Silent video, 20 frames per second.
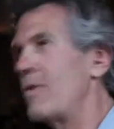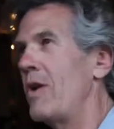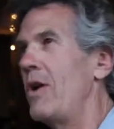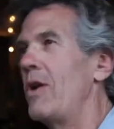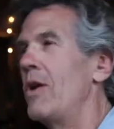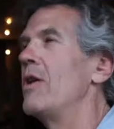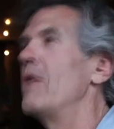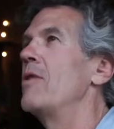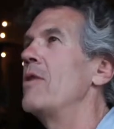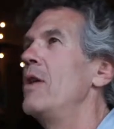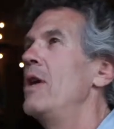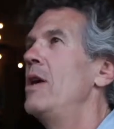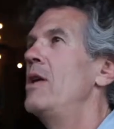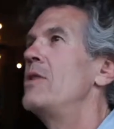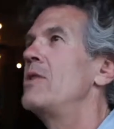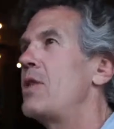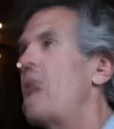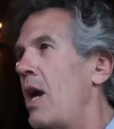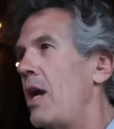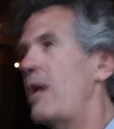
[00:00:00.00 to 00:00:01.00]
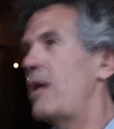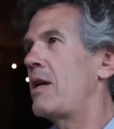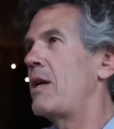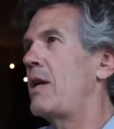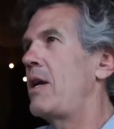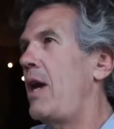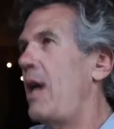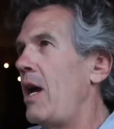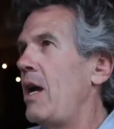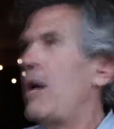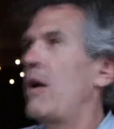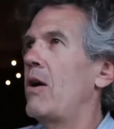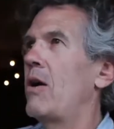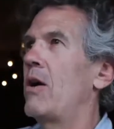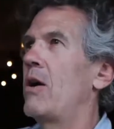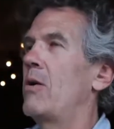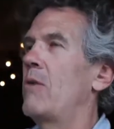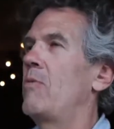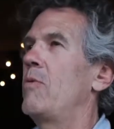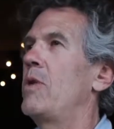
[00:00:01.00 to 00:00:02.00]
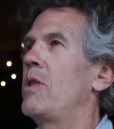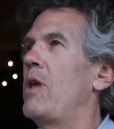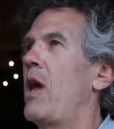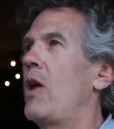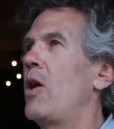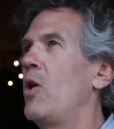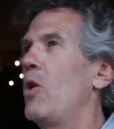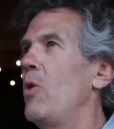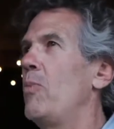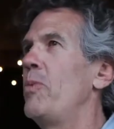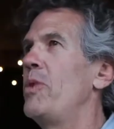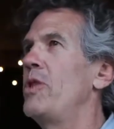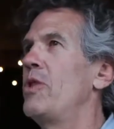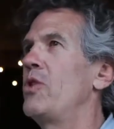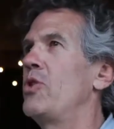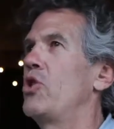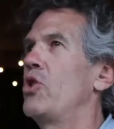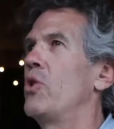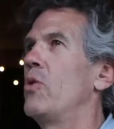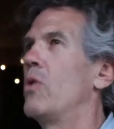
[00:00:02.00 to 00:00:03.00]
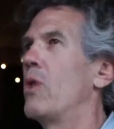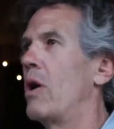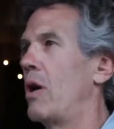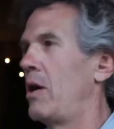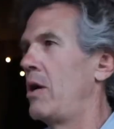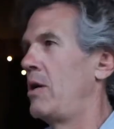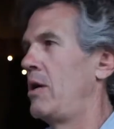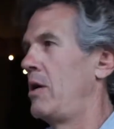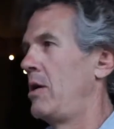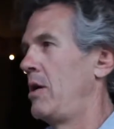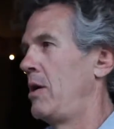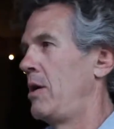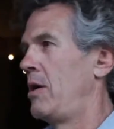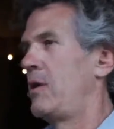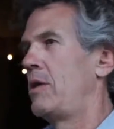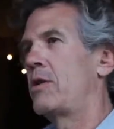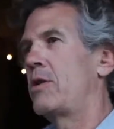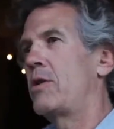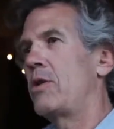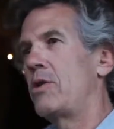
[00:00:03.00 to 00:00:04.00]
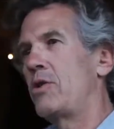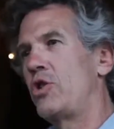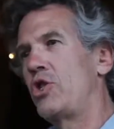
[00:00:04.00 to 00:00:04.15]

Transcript: you know, take care when they open the door to